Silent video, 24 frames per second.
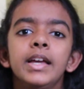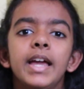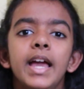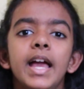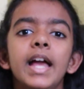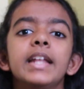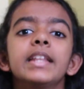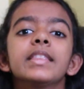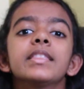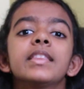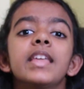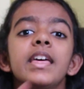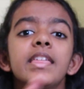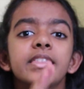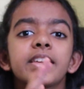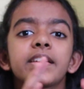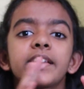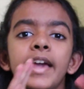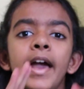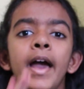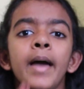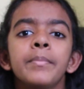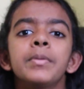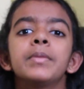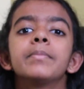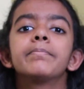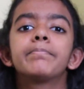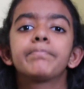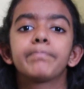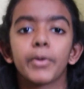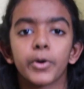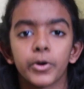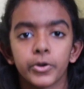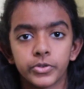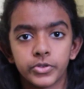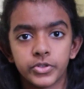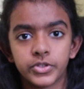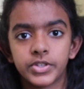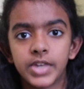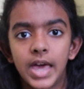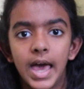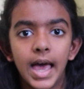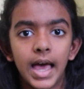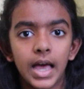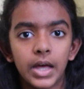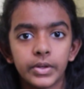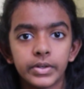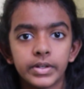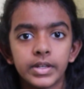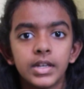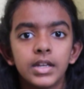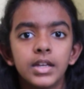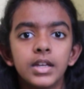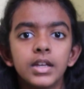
And then the cabin burns down.